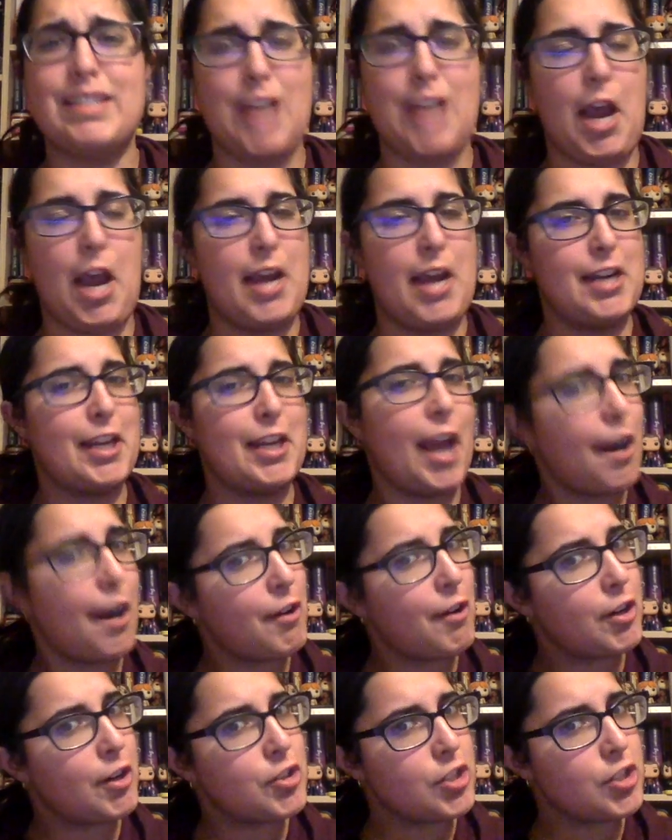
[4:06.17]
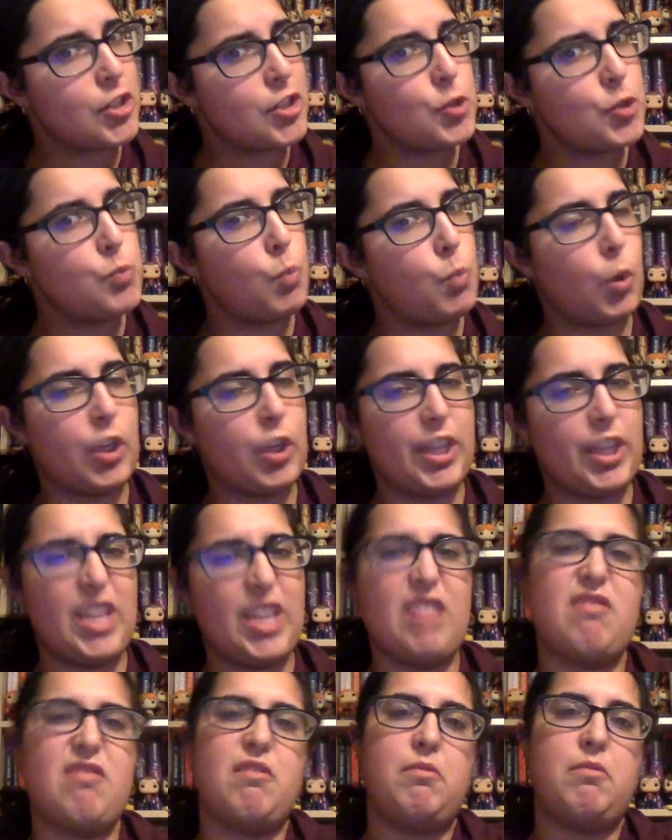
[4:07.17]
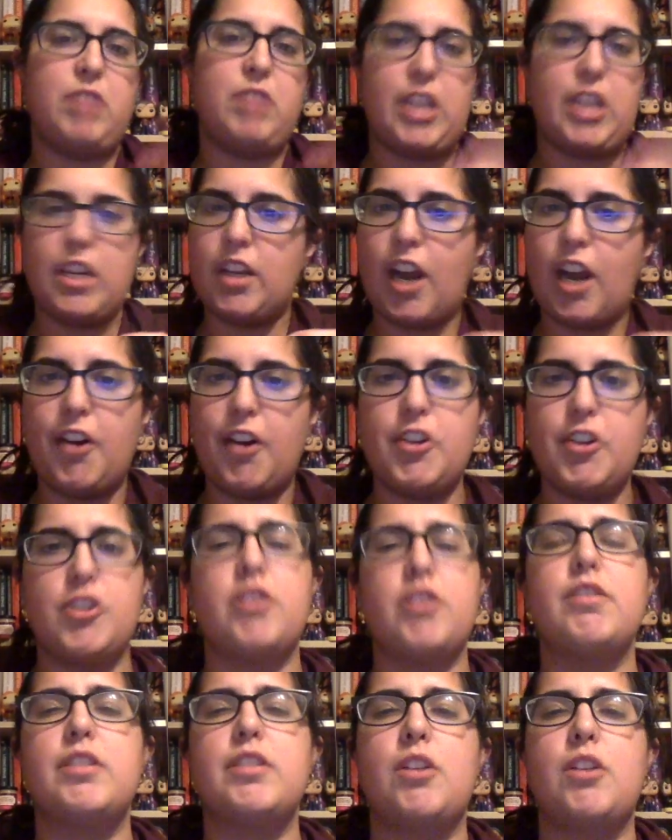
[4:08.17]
side characters more than the lead characters.